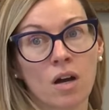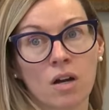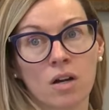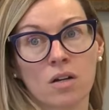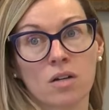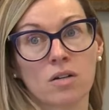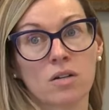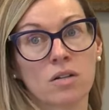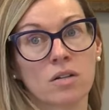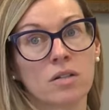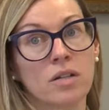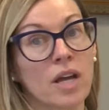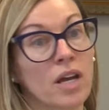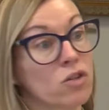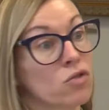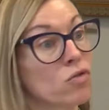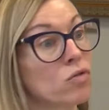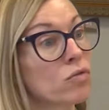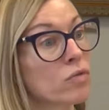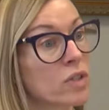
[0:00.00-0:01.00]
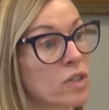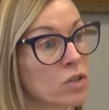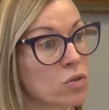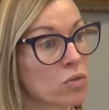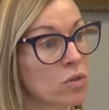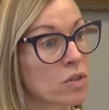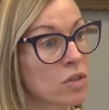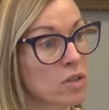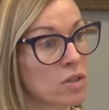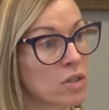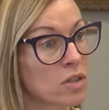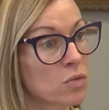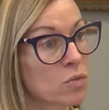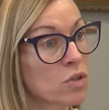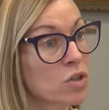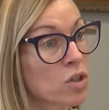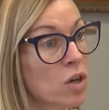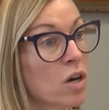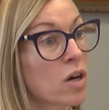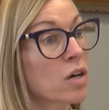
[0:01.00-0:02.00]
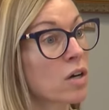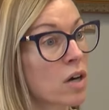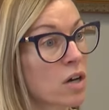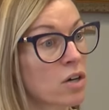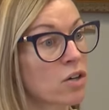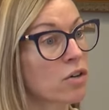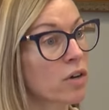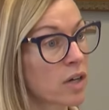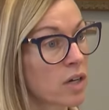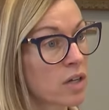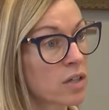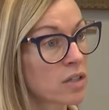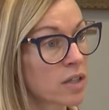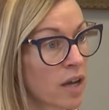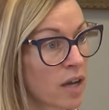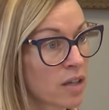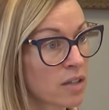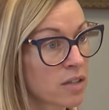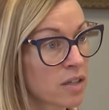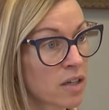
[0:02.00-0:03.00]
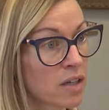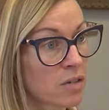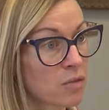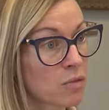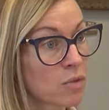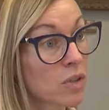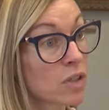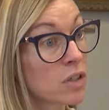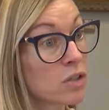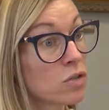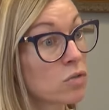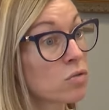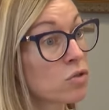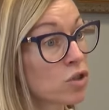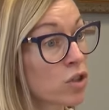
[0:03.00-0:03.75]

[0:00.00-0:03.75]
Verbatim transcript: our natural resources, which are our greatest asset, really do